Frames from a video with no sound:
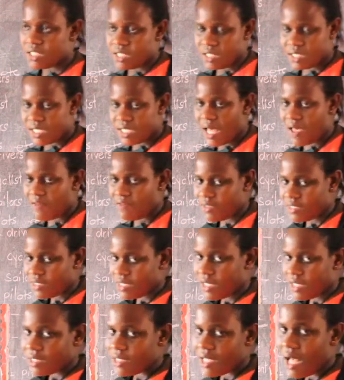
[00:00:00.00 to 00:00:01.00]

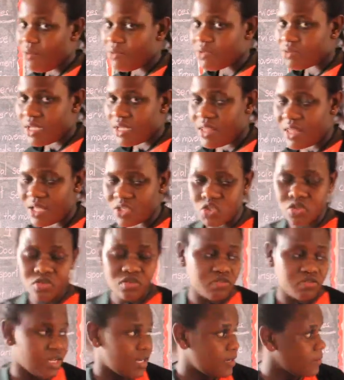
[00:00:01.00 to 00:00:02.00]
services. Are we together,
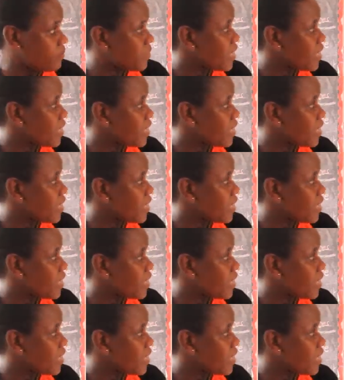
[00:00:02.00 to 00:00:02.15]
children?